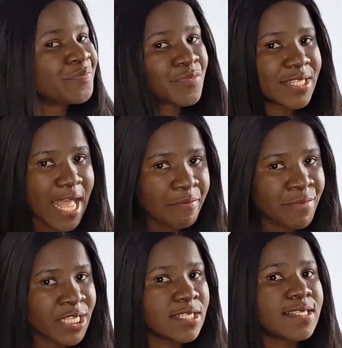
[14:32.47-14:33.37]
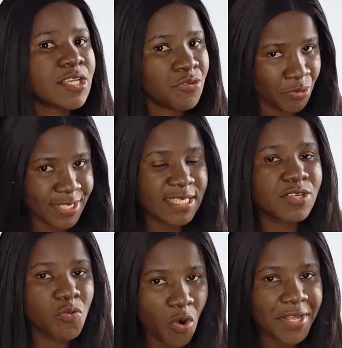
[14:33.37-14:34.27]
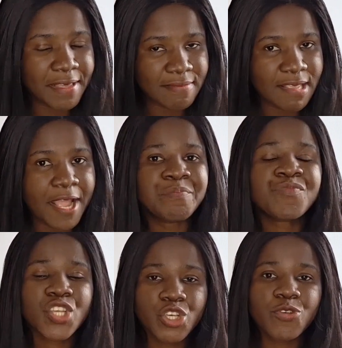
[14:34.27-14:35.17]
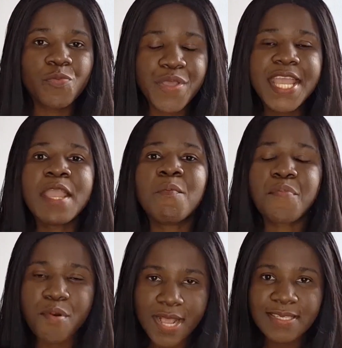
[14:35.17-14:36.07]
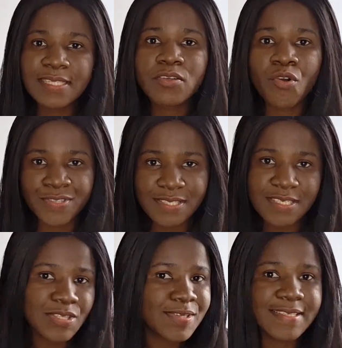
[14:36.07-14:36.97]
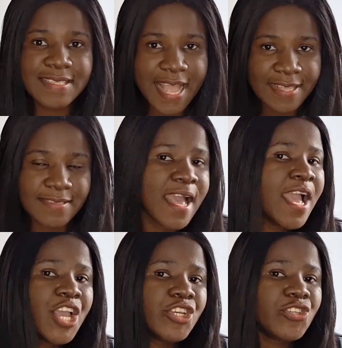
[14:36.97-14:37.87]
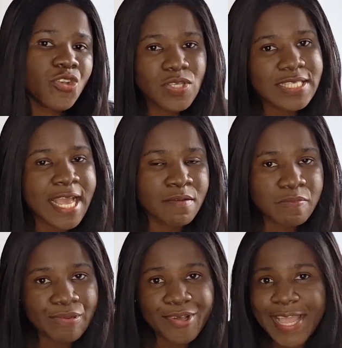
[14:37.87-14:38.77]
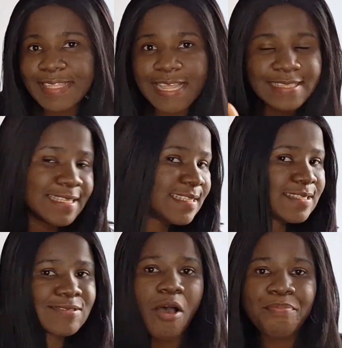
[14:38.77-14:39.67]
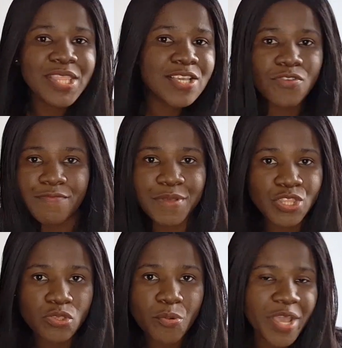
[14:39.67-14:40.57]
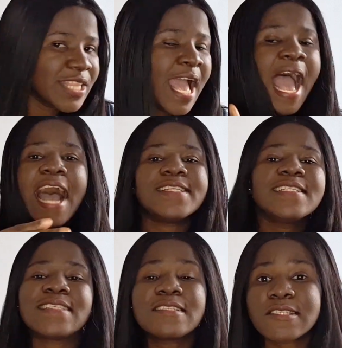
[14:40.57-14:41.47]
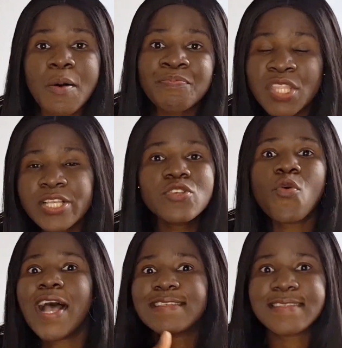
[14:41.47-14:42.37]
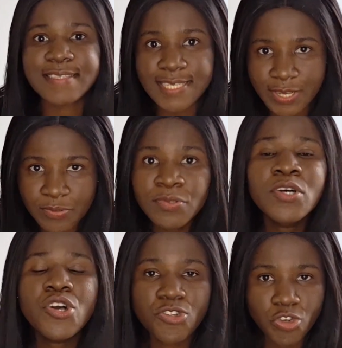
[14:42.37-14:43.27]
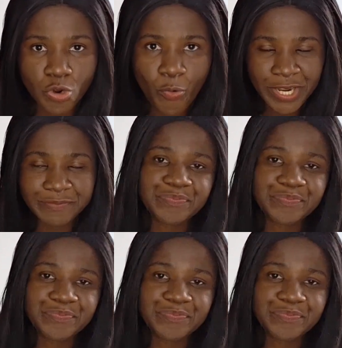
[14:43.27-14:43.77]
That means you are still working there. It should be in present continuous tense. It shows the employer that this is something you've been doing and this is something you are still doing.